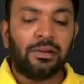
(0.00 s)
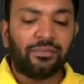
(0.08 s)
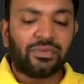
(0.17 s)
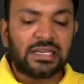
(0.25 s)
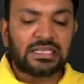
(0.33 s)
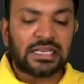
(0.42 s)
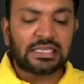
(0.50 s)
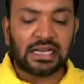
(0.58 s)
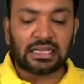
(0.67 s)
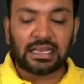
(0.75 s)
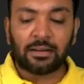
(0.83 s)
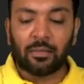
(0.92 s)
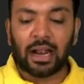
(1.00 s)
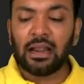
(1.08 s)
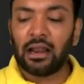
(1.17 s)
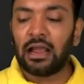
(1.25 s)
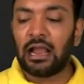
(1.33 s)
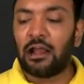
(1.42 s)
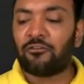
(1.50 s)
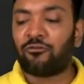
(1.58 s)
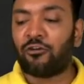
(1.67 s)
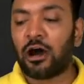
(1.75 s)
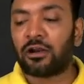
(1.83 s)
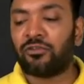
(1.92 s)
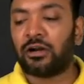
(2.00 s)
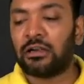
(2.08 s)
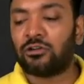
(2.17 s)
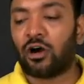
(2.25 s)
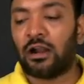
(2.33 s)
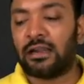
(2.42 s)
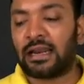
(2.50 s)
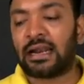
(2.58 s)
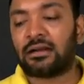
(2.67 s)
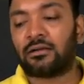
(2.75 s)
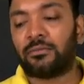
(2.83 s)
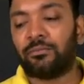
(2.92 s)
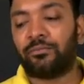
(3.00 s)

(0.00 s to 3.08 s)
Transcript: This is nothing but a forward contract.